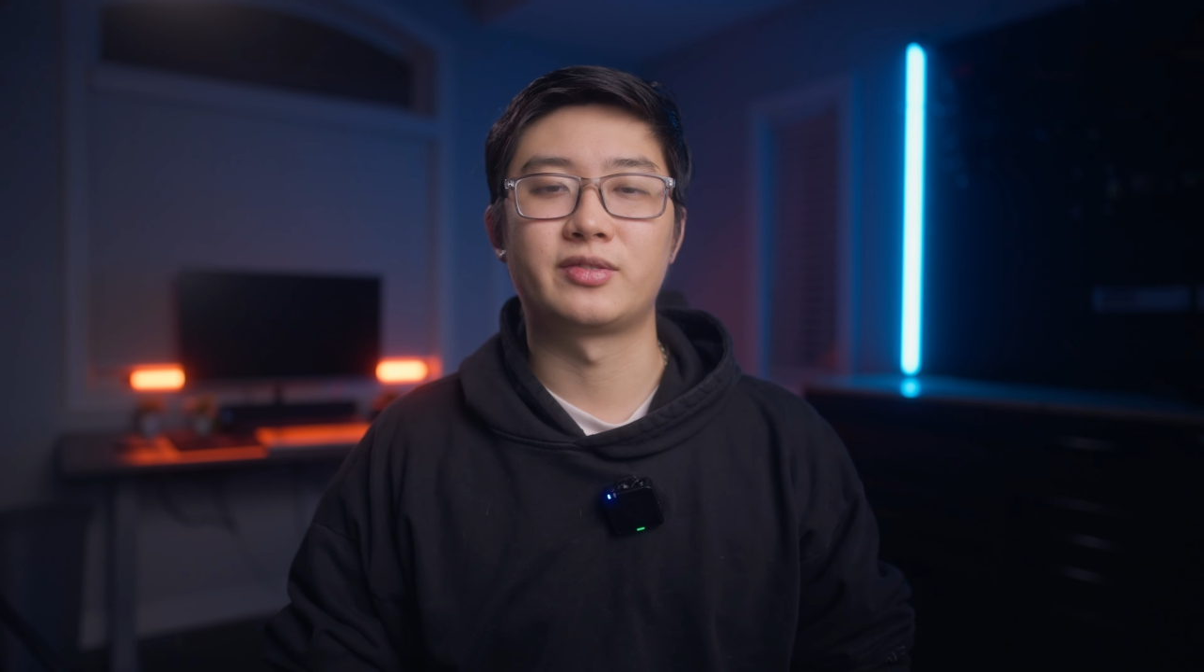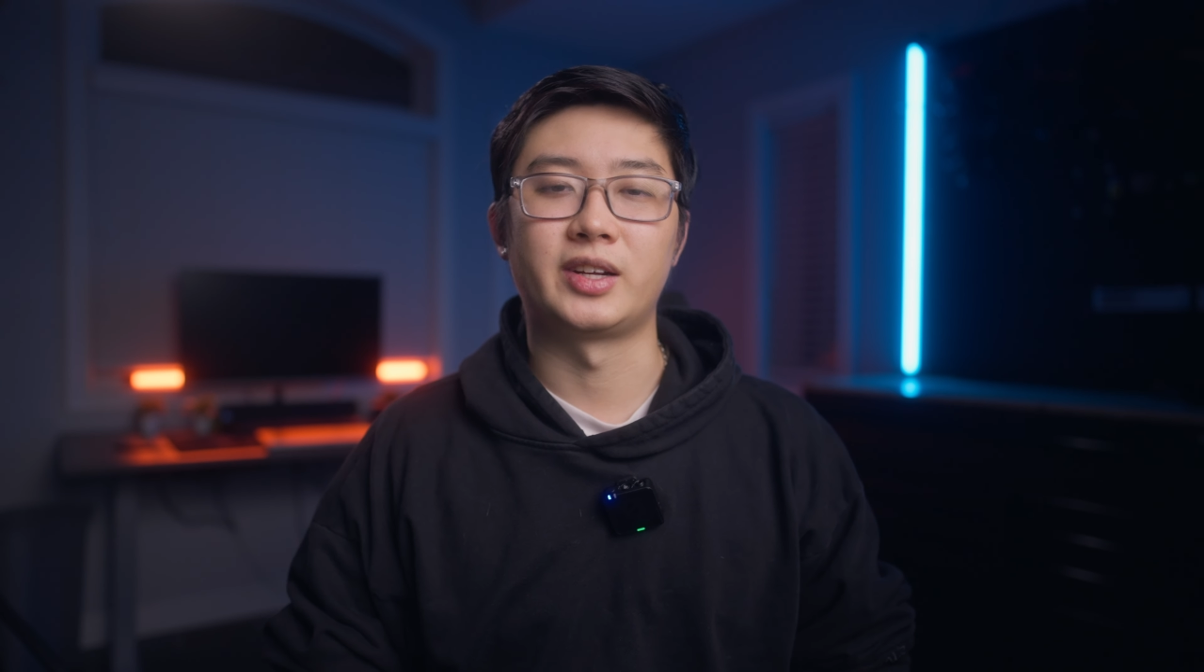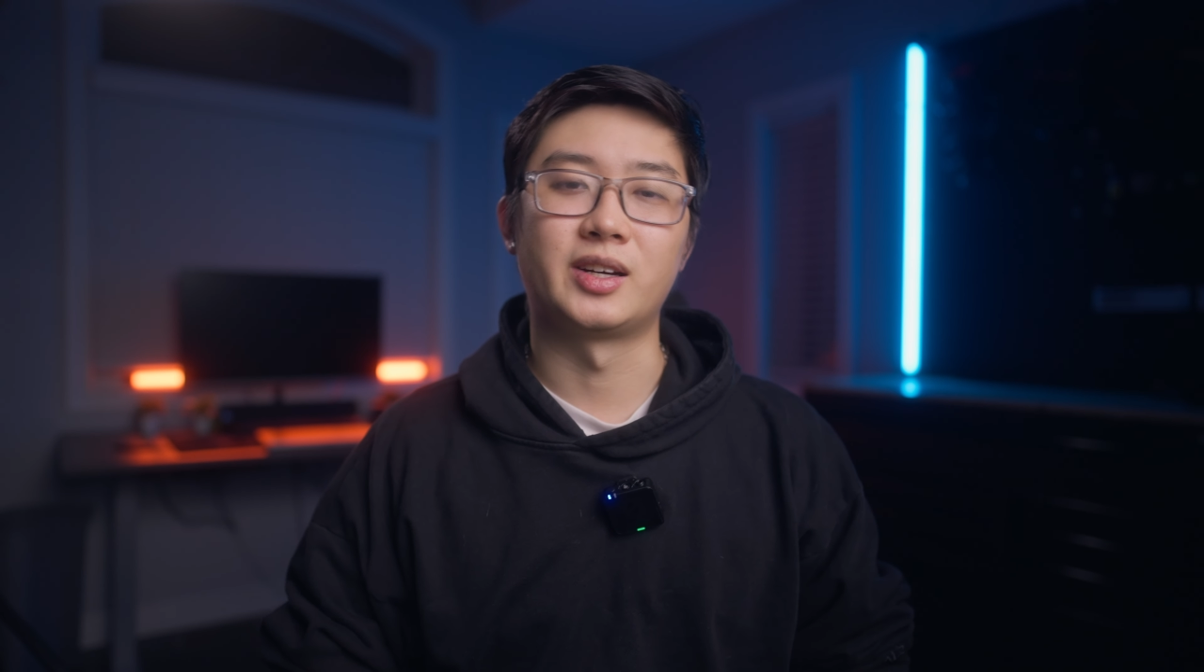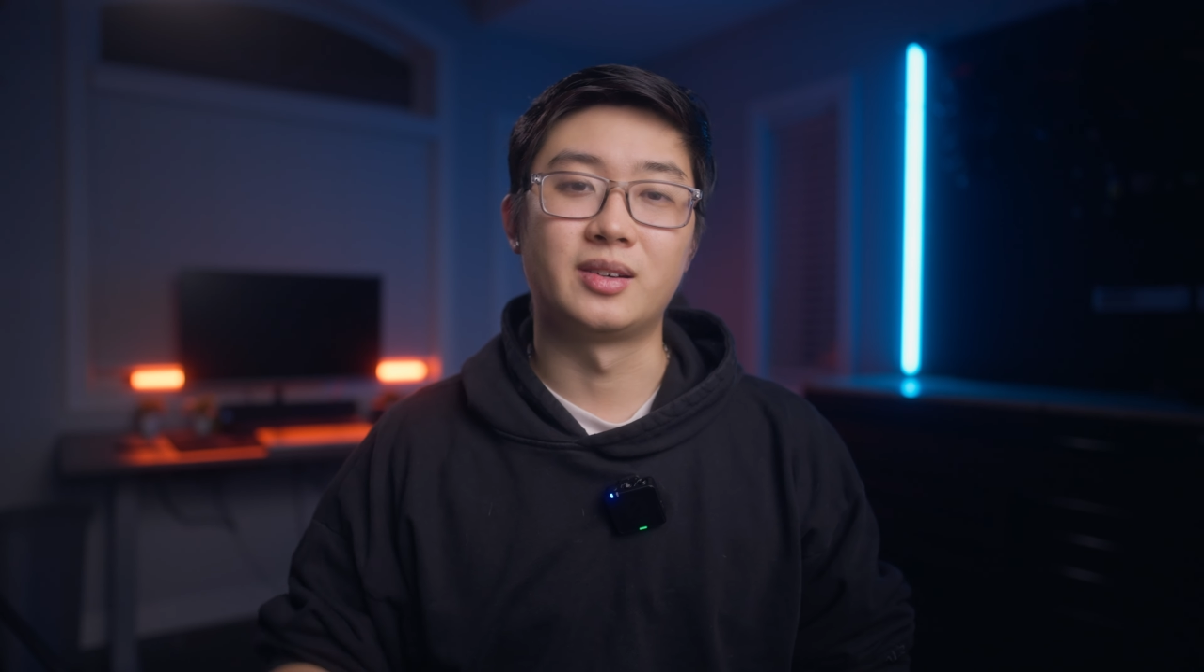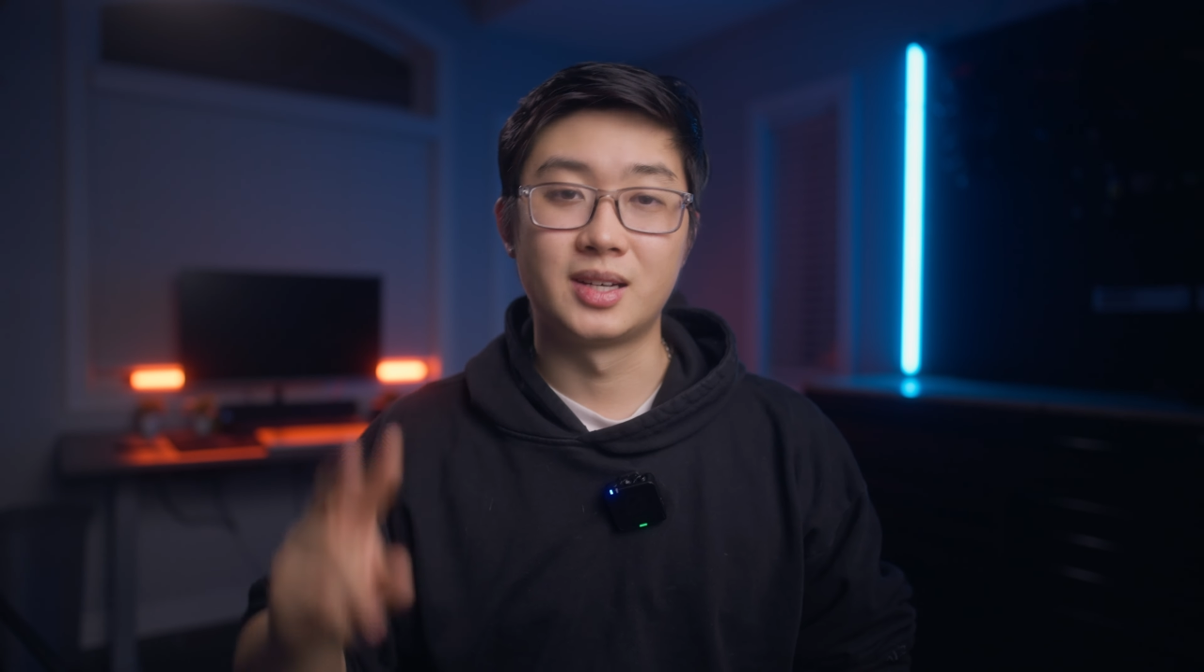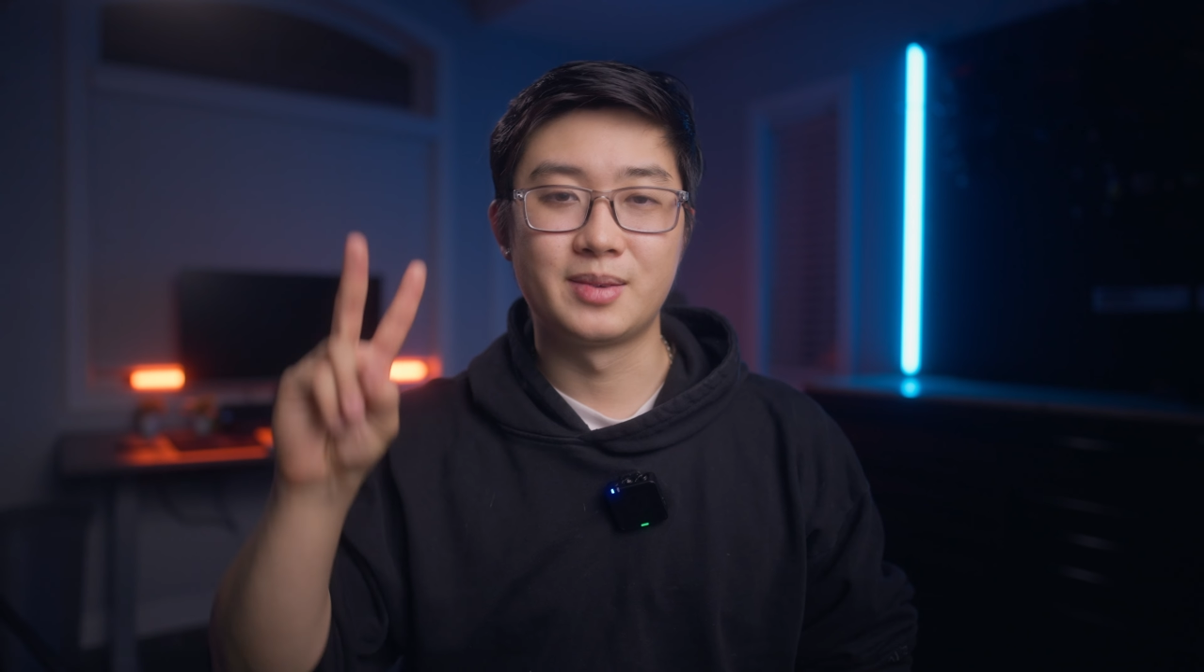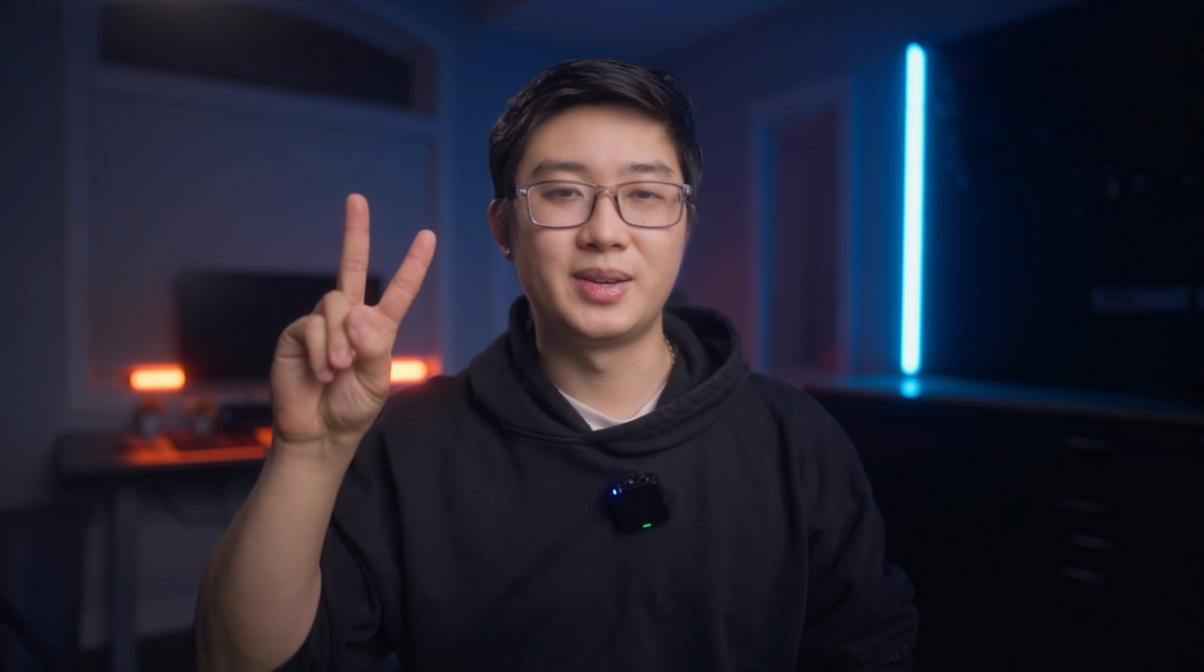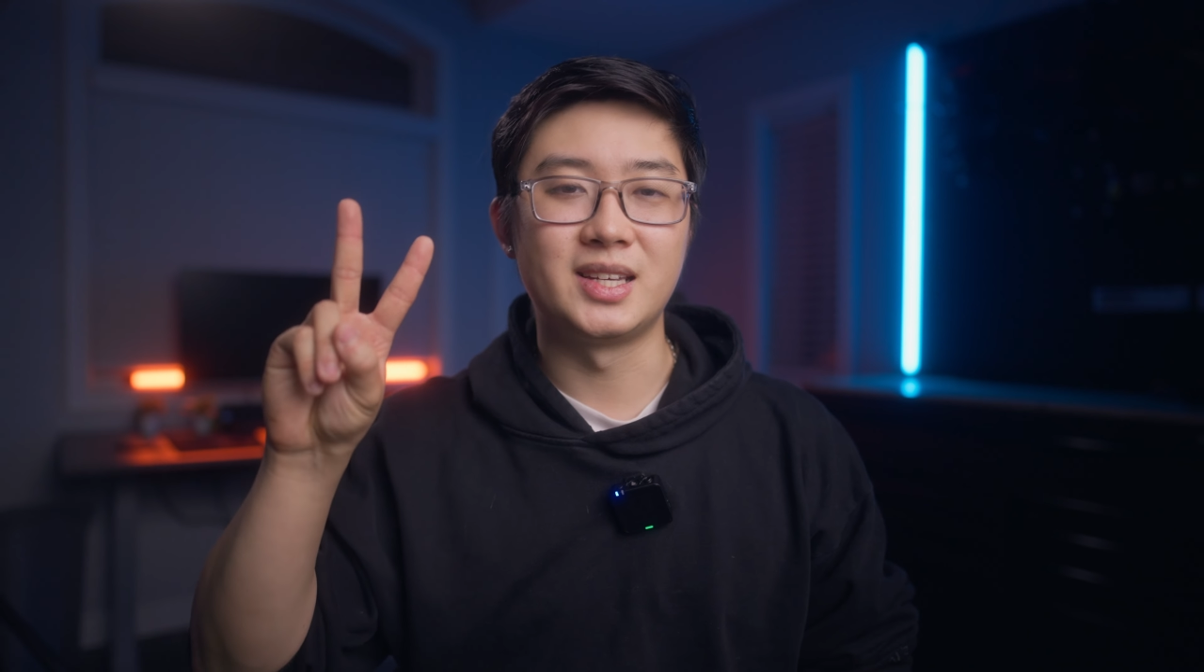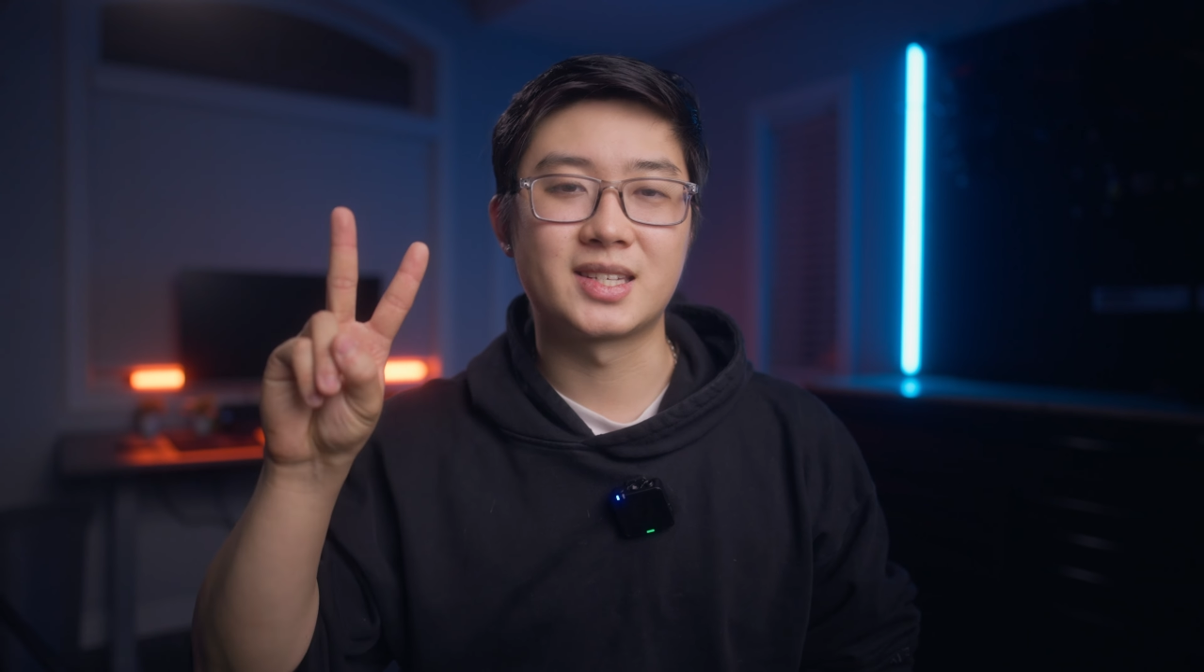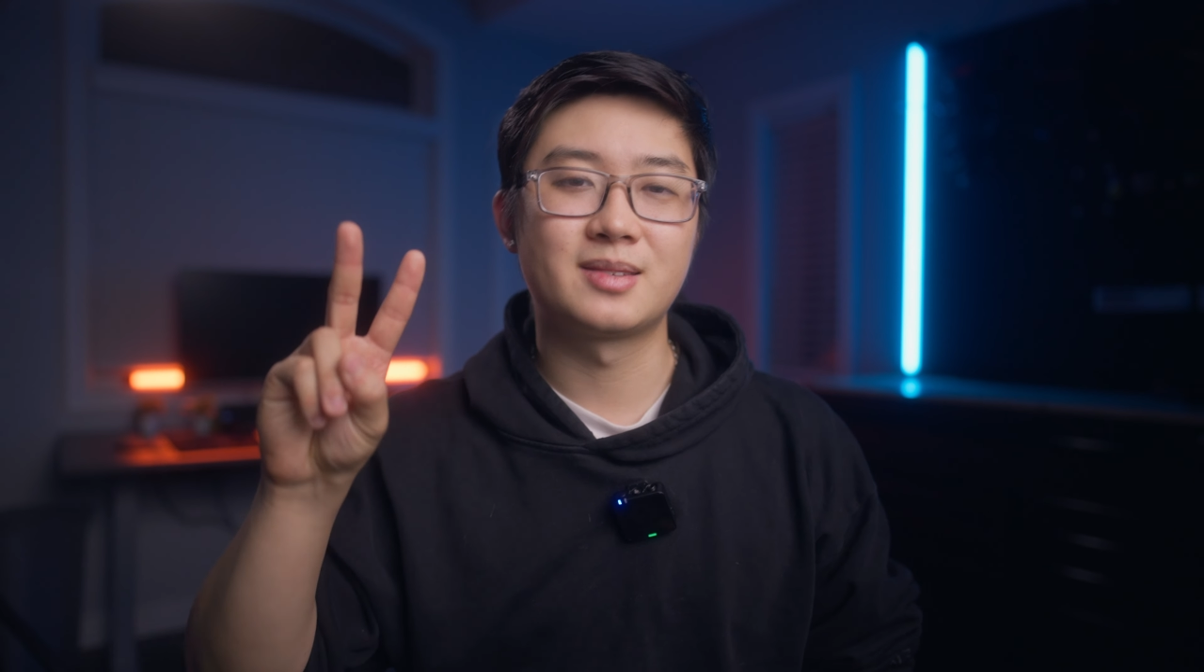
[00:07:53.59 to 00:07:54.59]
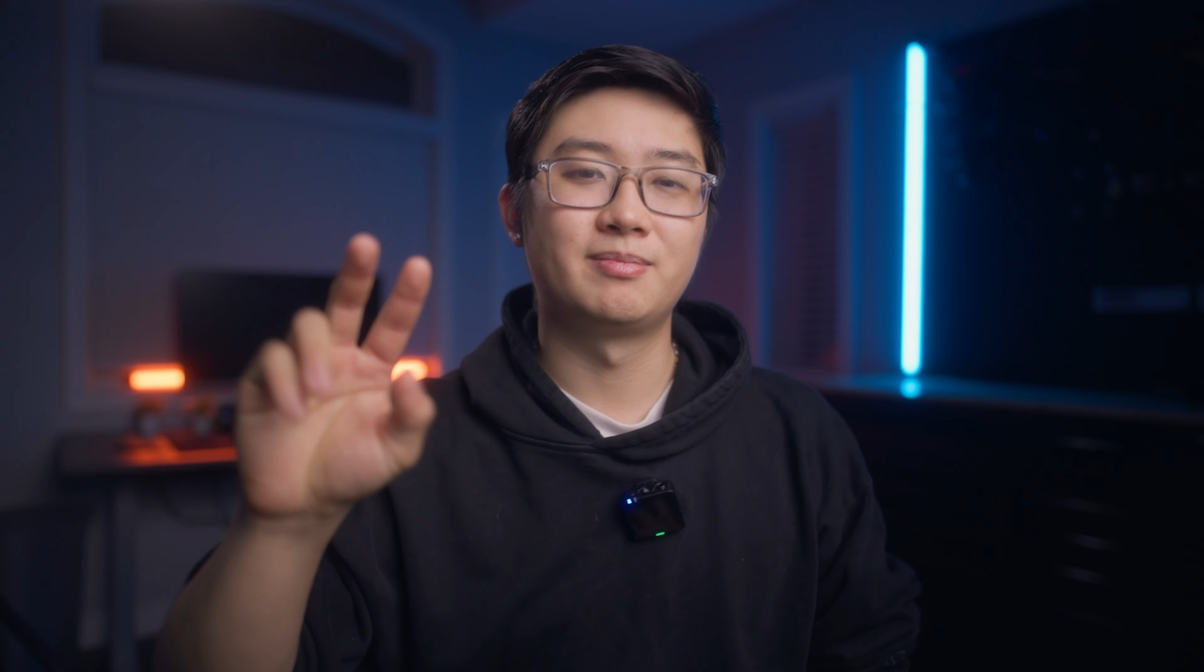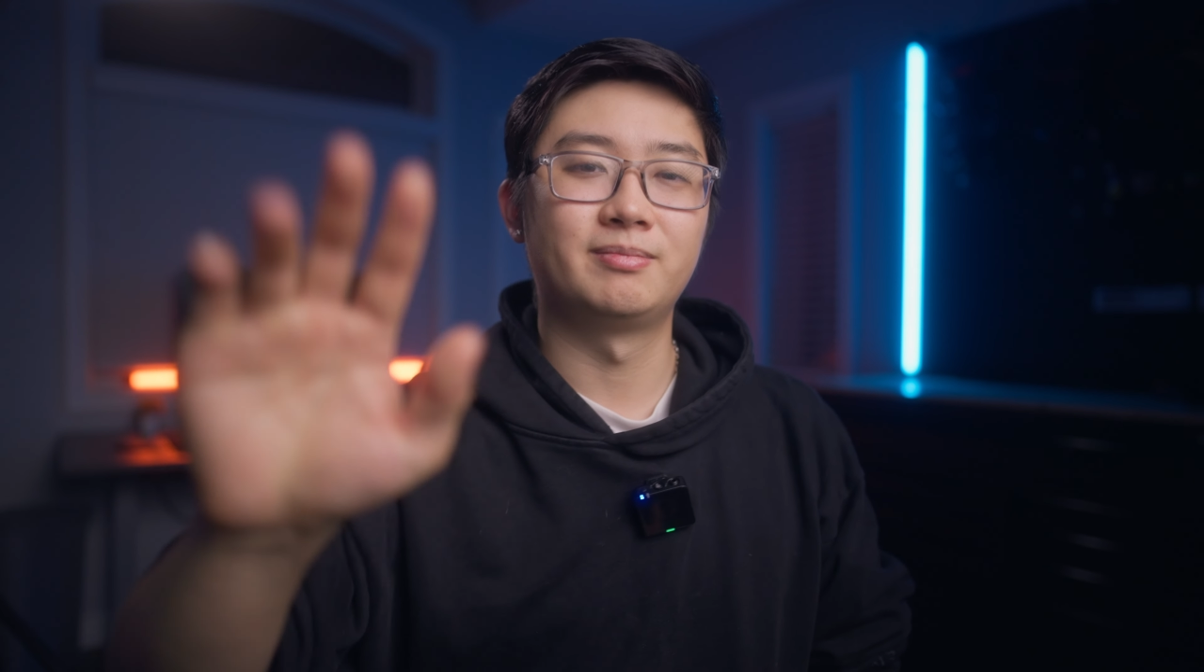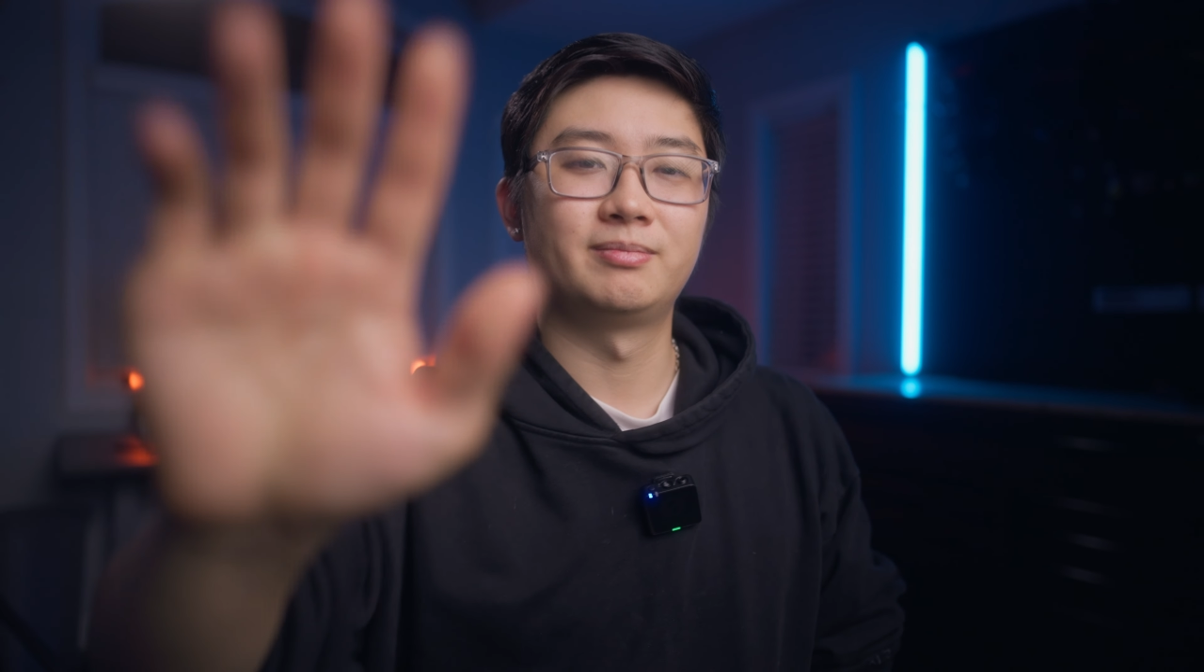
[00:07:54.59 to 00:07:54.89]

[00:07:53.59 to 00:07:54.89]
video. Peace!